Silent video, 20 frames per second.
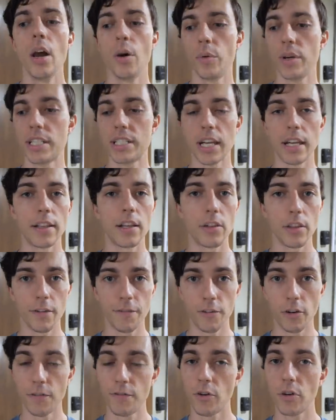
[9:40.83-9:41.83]
We stayed there the
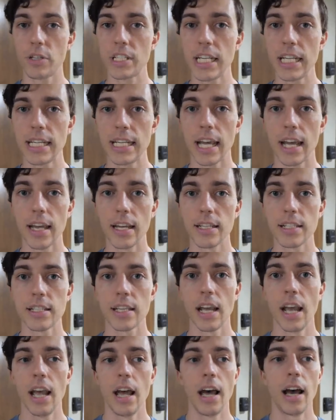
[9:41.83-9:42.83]
full 14
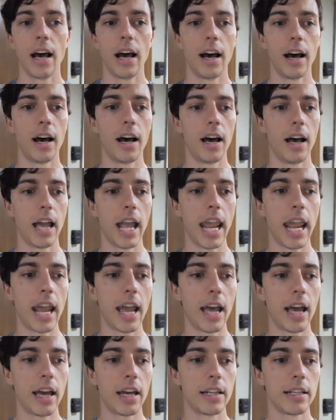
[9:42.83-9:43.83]
days.
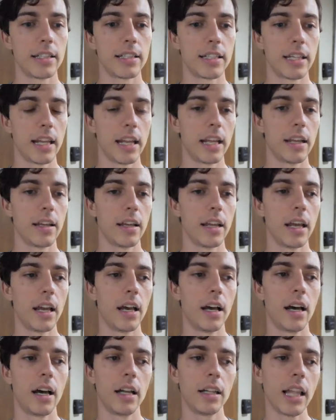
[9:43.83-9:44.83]
And
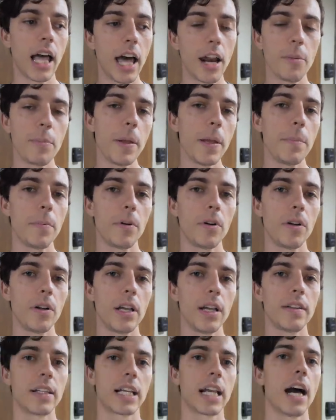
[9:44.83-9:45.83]
A lot of people
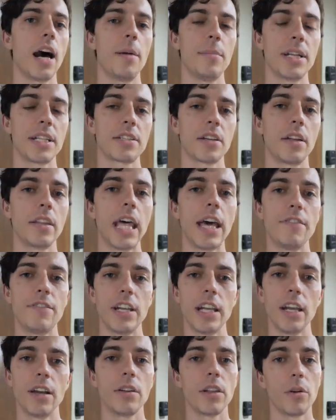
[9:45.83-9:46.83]
in the comments on that
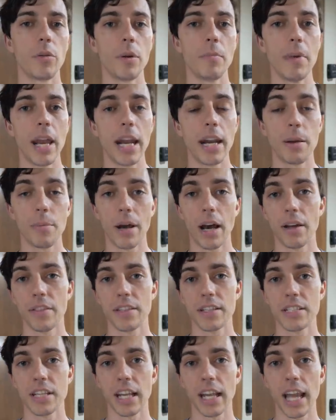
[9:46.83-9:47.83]
video that we made about
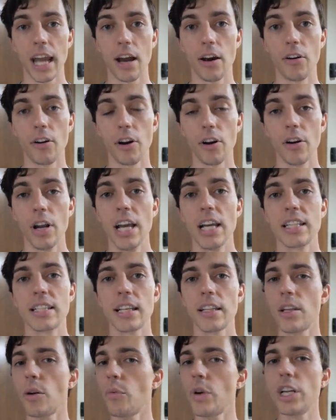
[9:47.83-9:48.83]
this encounter
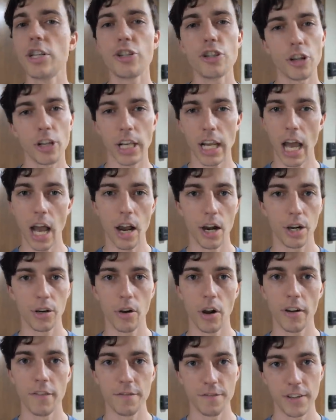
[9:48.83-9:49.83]
said that we should have got
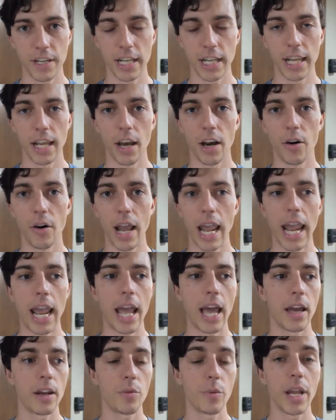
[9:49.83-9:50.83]
her on video,
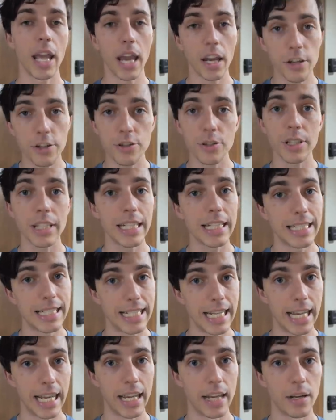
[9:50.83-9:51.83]
and we actually
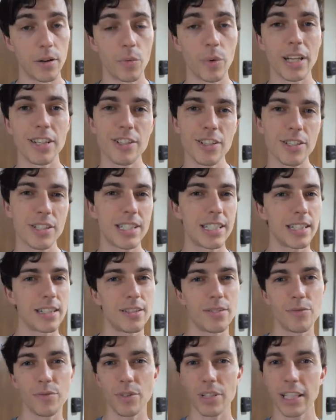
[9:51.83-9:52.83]
did. We just
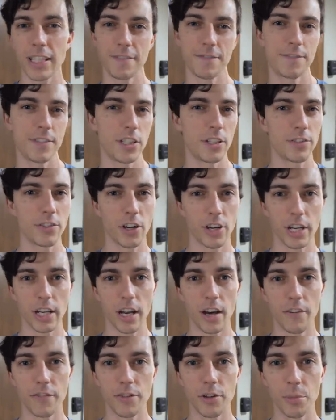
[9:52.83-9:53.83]
didn't really feel very
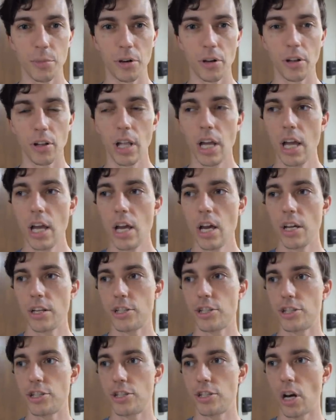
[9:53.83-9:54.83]
comfortable
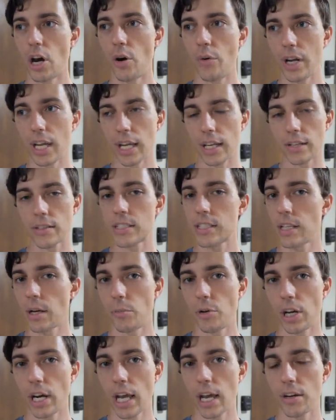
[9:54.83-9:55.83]
showing
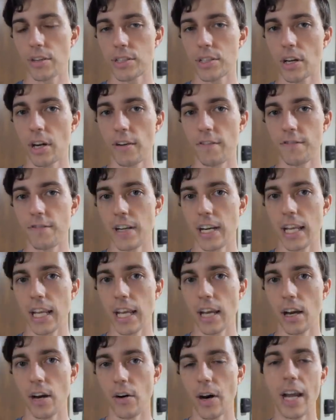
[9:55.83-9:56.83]
someone else on
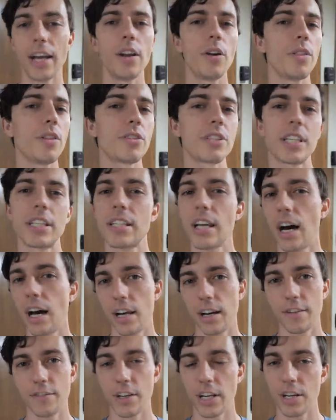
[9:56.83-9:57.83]
video. I know there's a
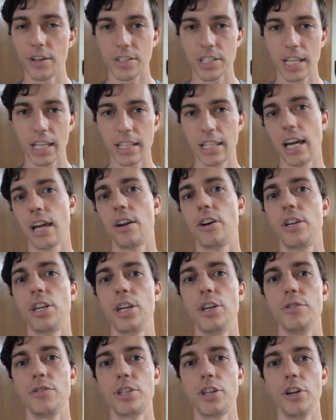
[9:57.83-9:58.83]
ton of videos like that on
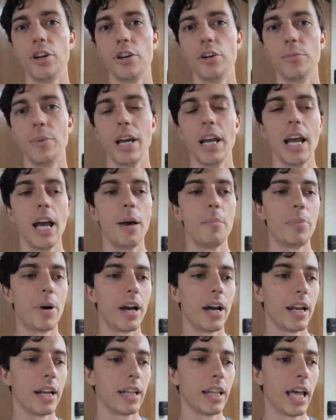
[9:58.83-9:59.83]
YouTube,
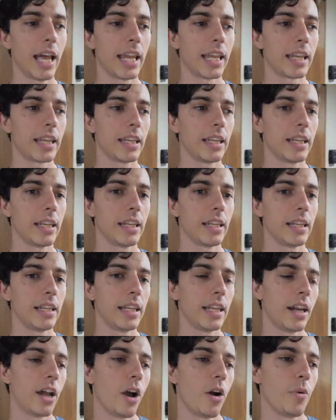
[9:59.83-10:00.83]
but, like,
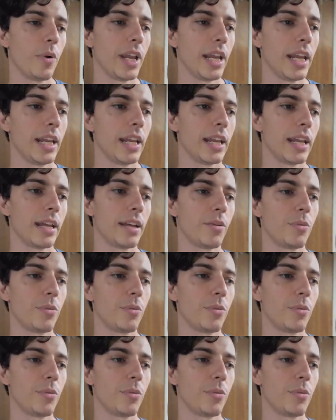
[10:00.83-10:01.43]
you know, we